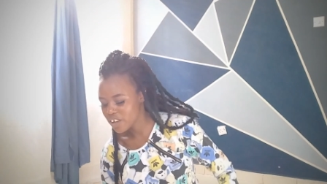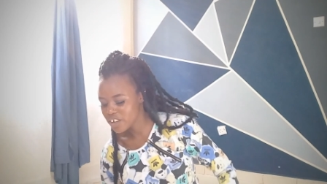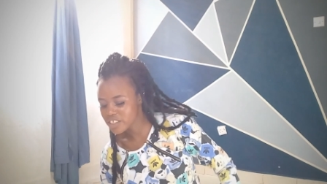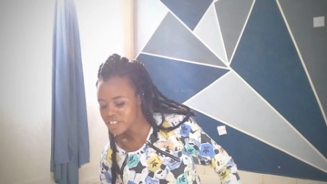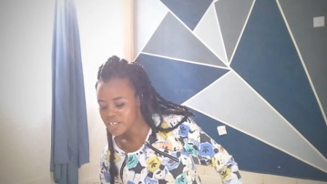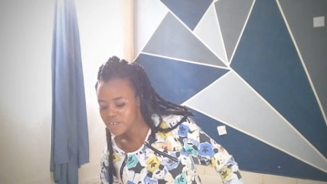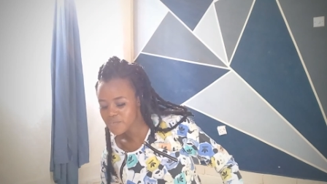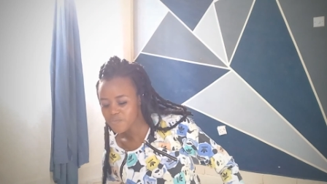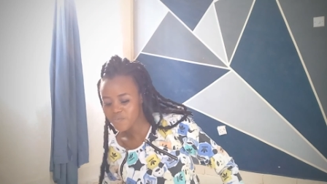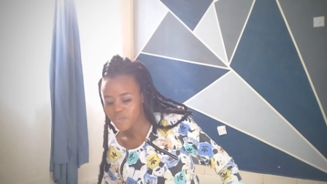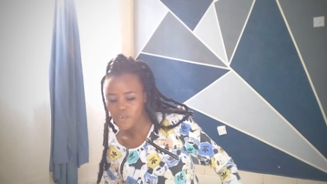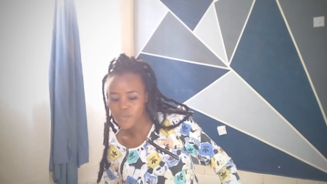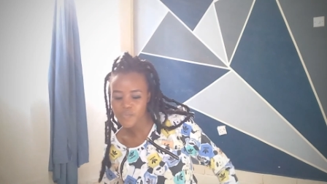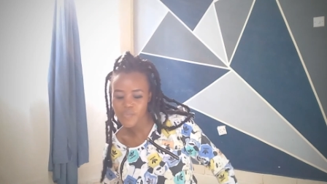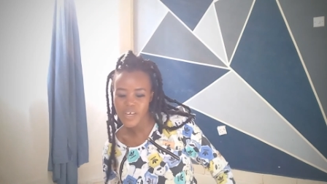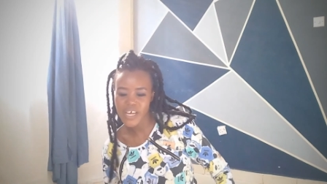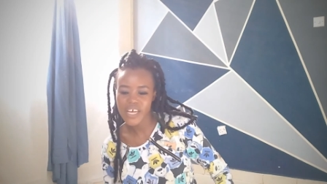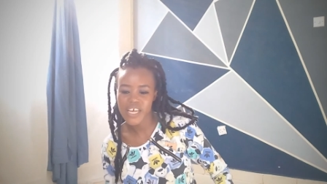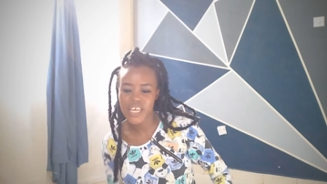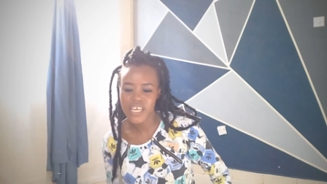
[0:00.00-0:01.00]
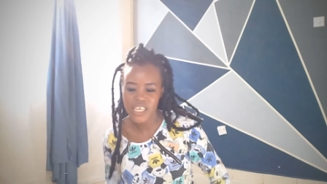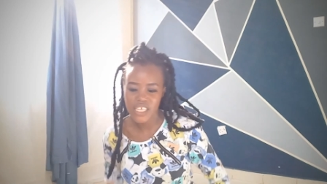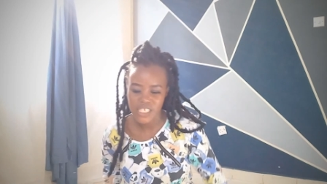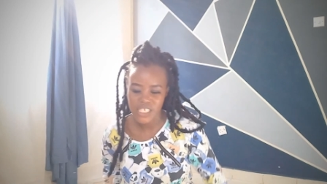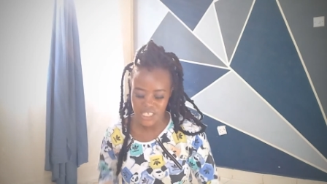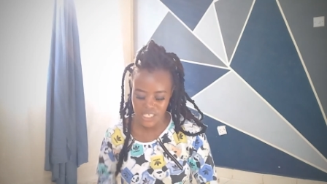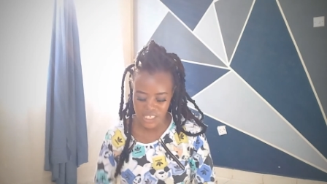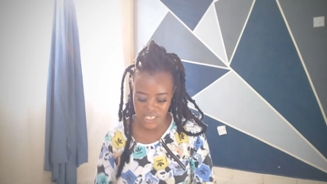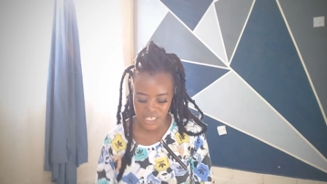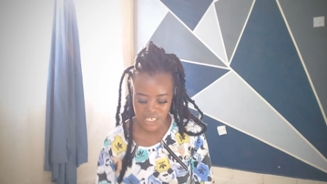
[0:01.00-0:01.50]
I got them from
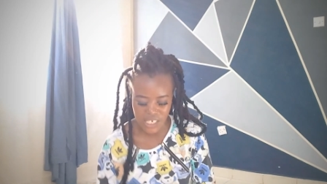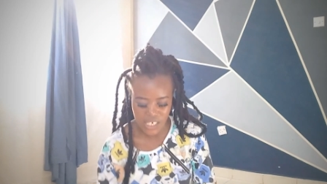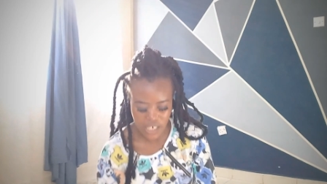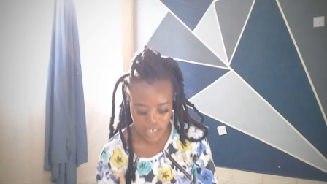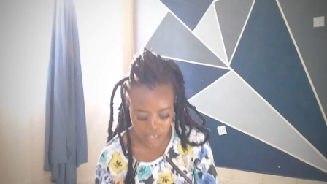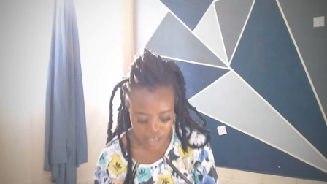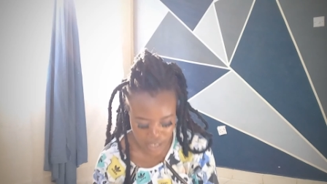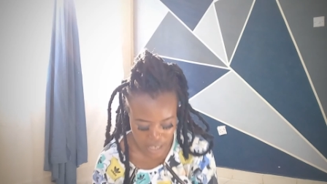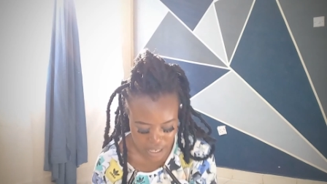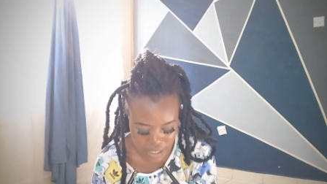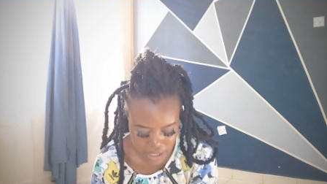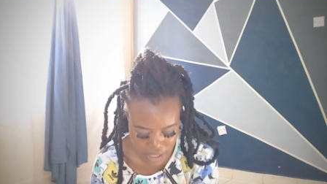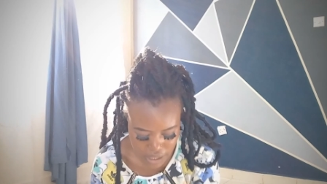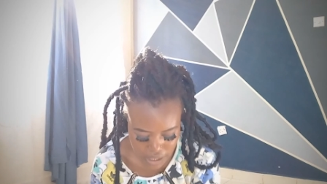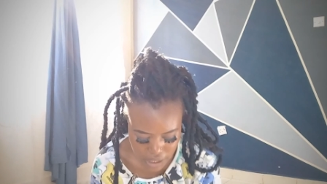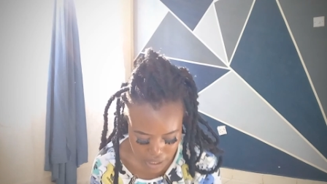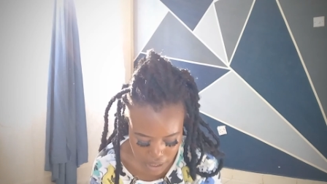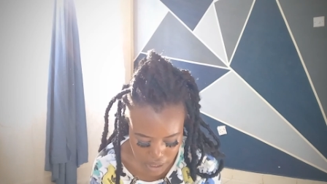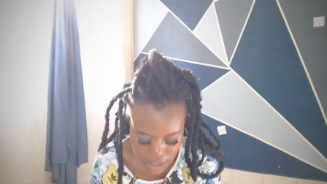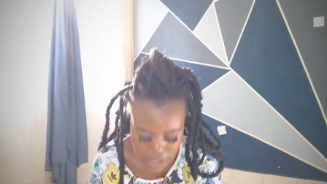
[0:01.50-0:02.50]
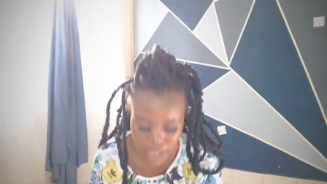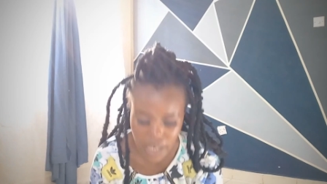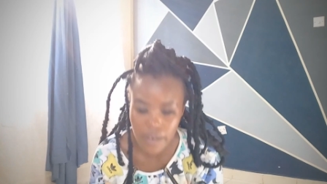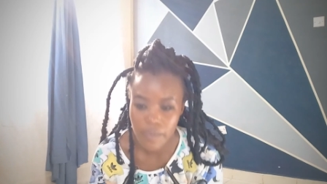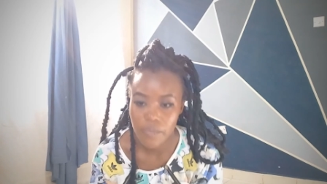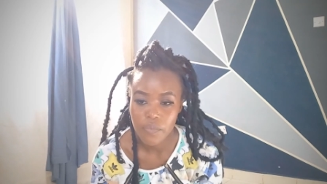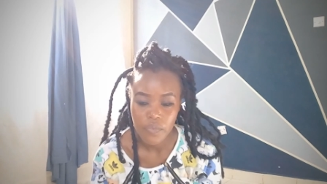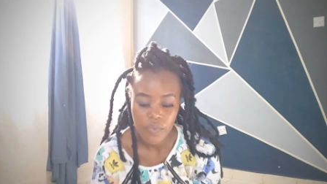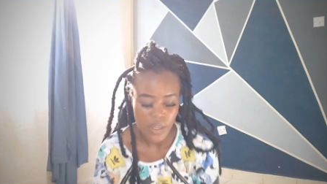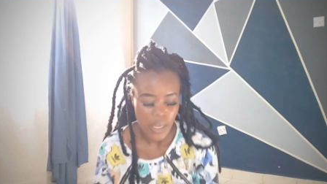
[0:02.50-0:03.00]
my sister cousin
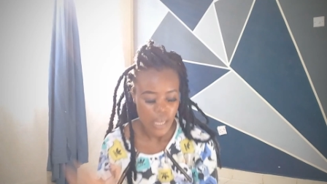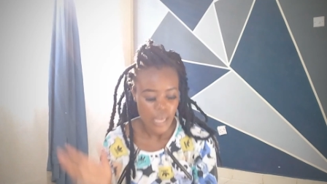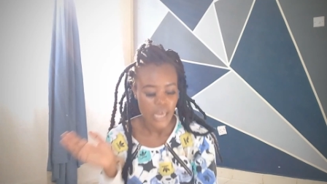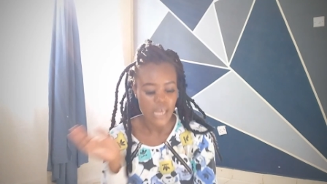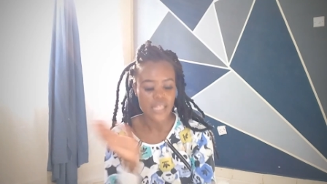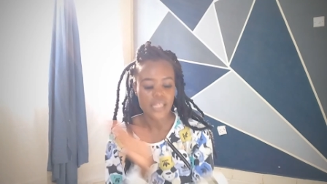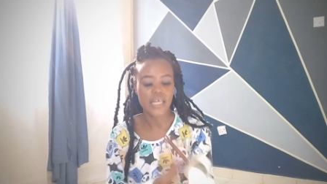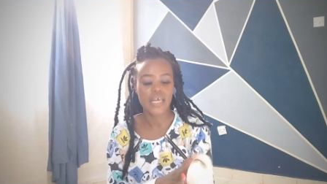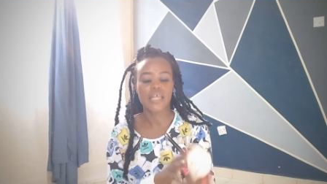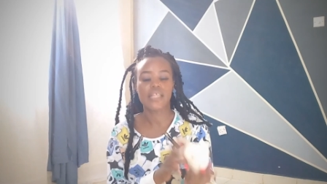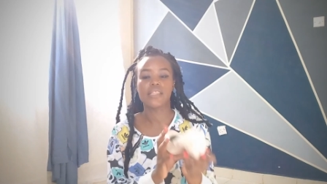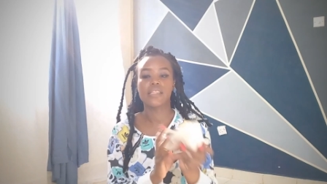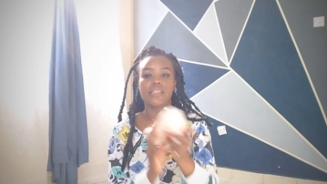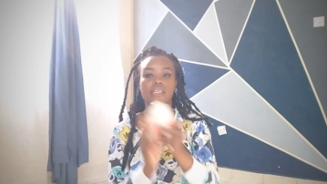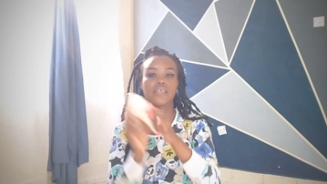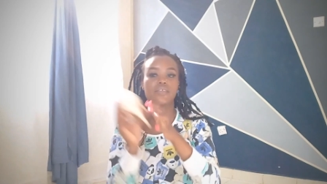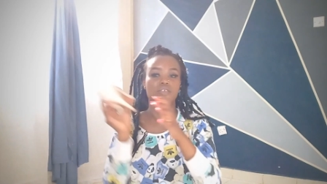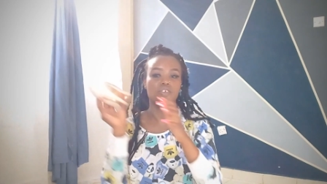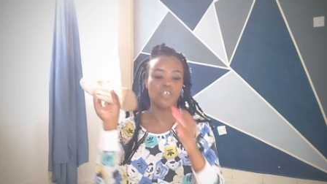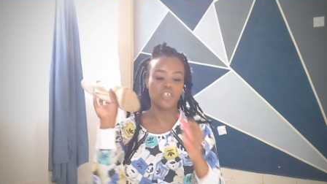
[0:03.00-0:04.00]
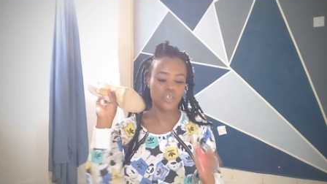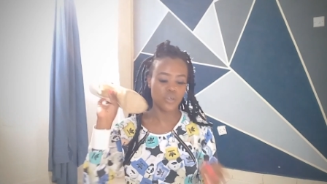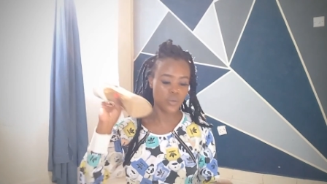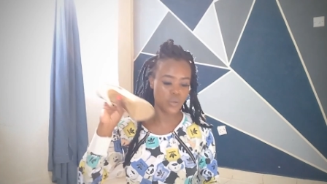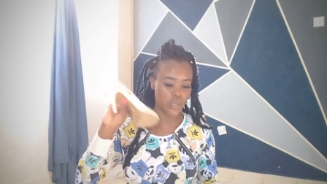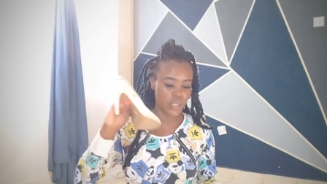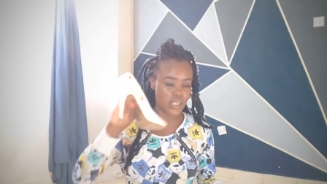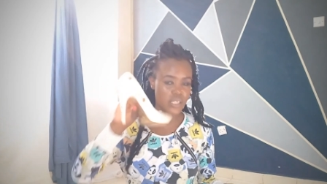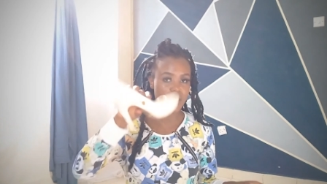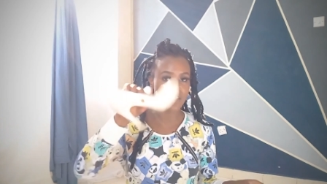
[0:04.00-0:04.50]
sister and then these
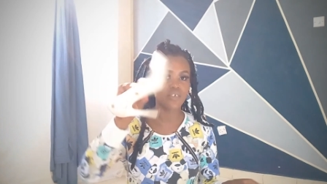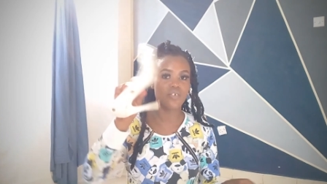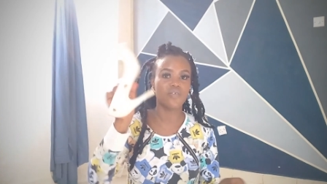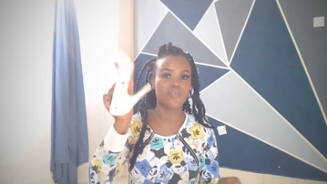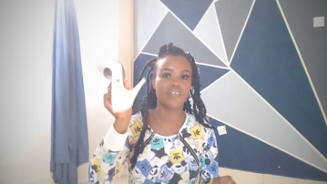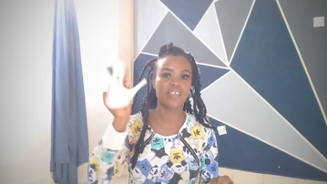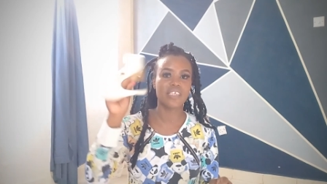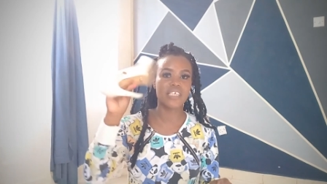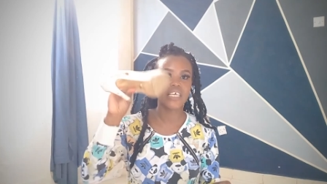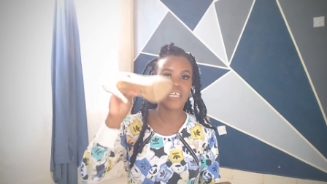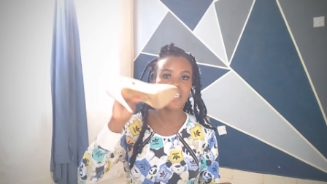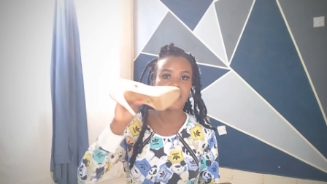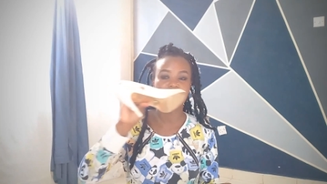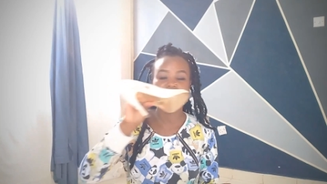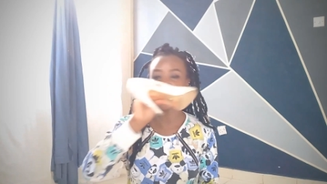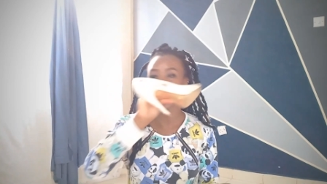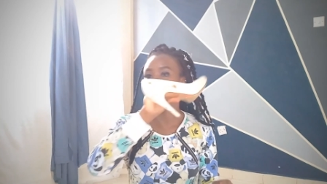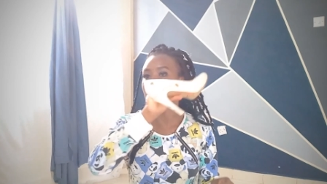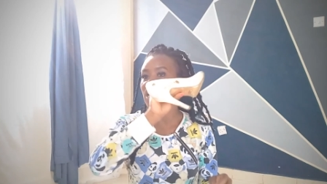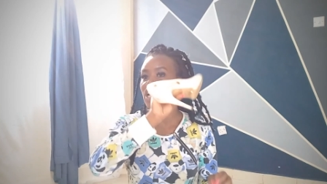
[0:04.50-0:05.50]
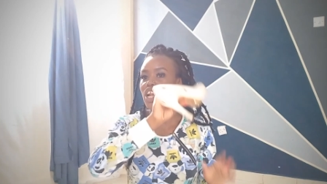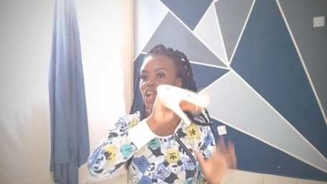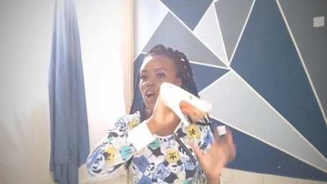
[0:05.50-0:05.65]
shoes you've seen it a